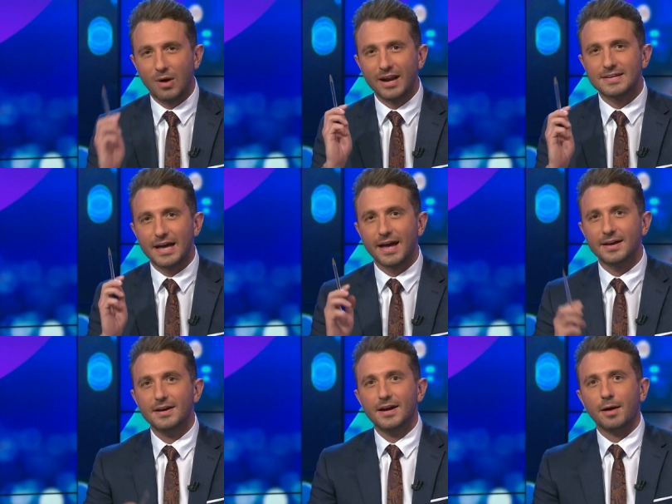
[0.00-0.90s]
one
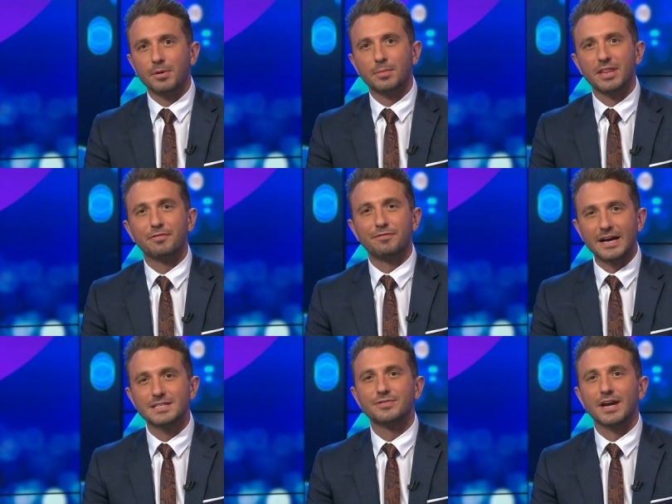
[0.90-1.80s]
day I'm going to be the
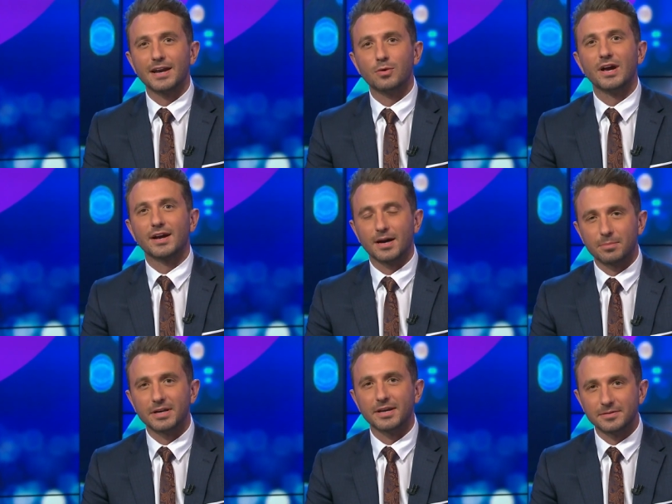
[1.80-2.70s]
face of an underwear
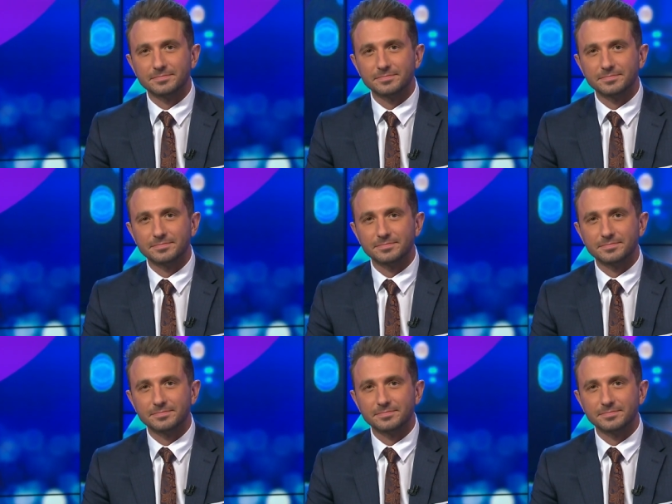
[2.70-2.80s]
company?